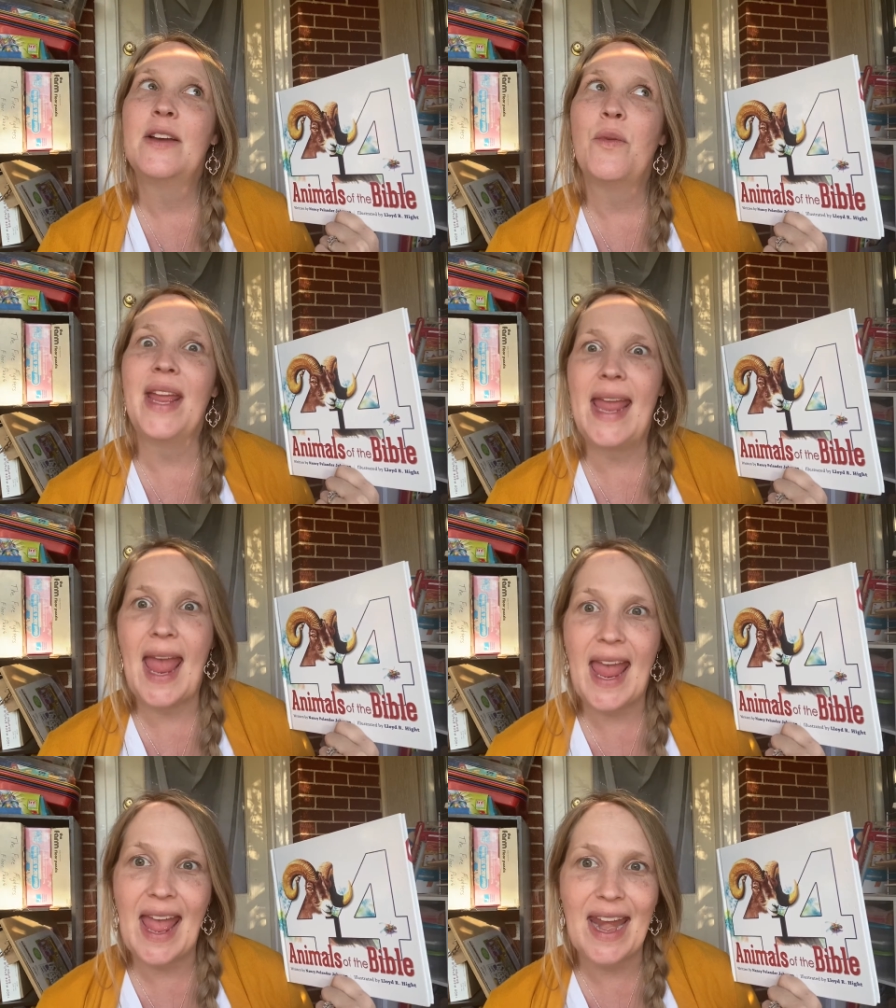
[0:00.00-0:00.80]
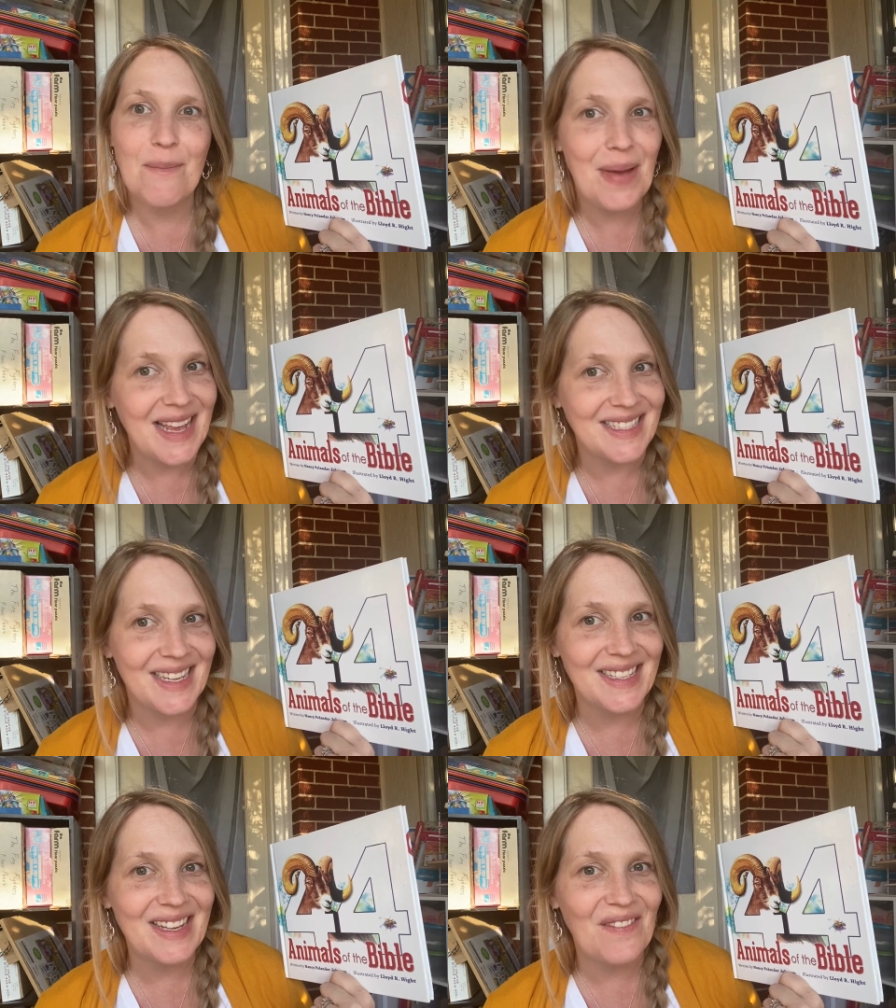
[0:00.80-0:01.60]
we can
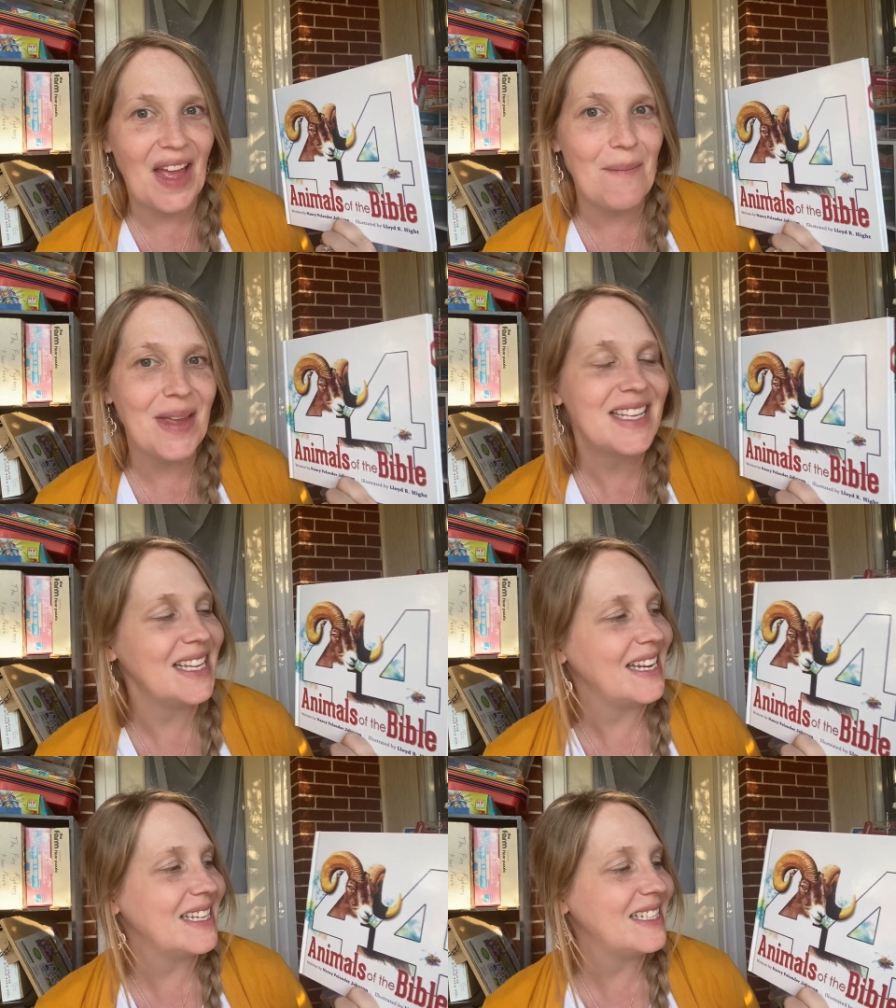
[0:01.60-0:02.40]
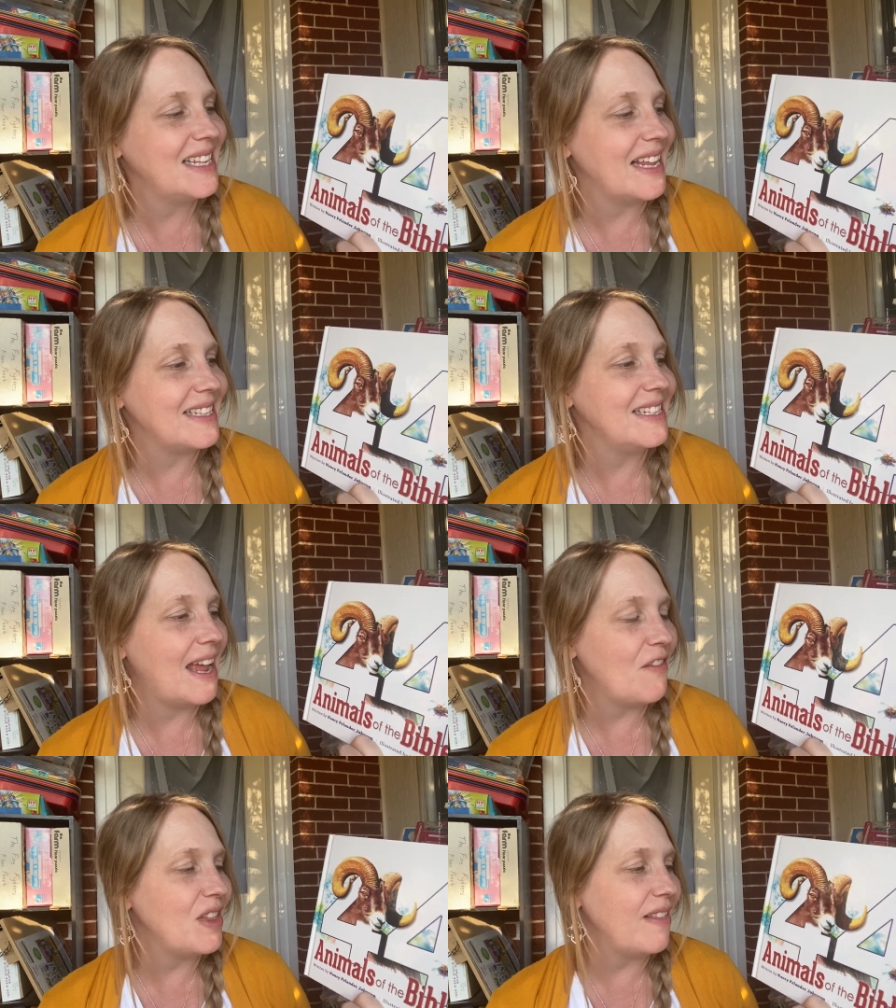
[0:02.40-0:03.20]
basis, if that makes any sense.
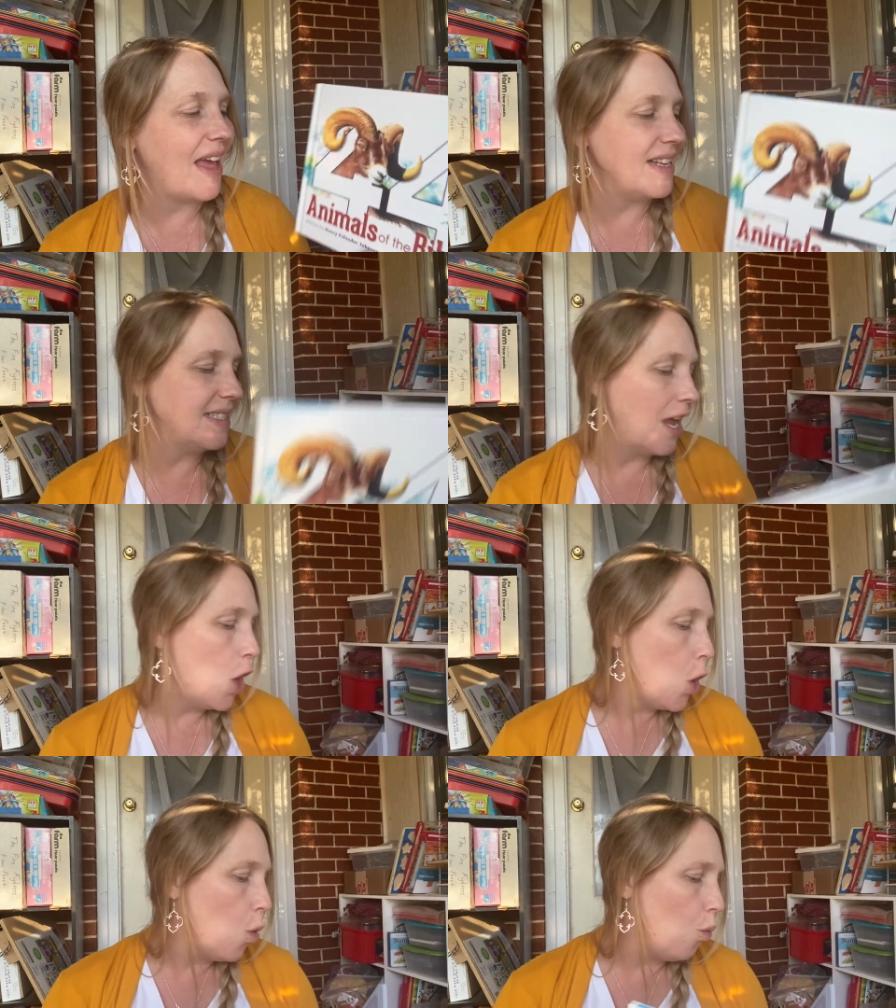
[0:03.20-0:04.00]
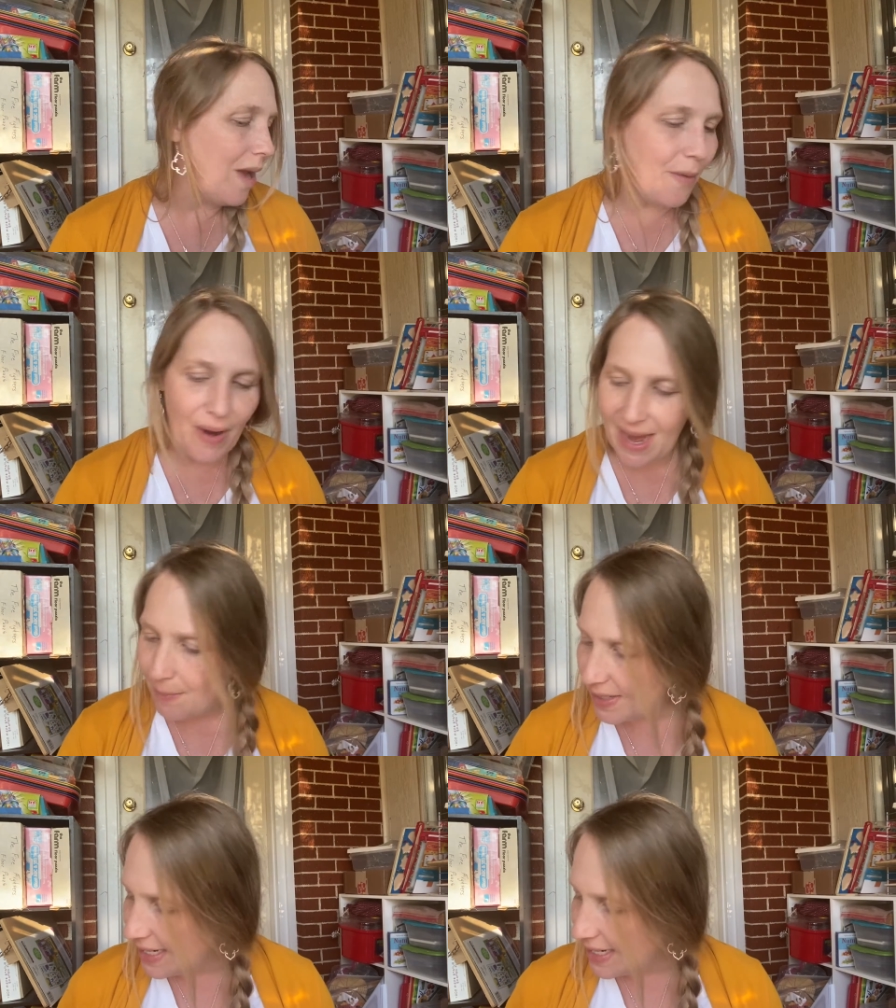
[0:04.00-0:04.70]
Nevertheless, we were able to